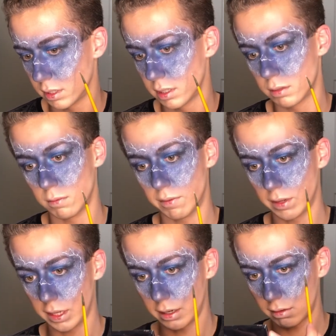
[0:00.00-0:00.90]

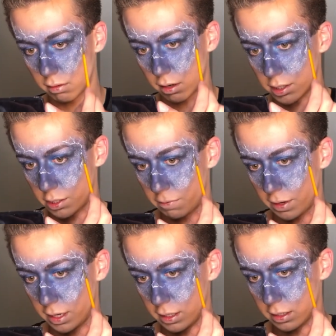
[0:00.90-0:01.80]
swivel it across your
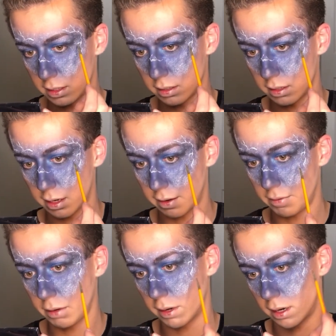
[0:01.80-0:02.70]
face
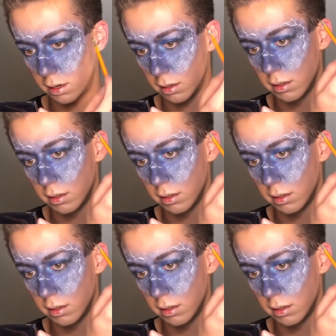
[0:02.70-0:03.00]
everywhere.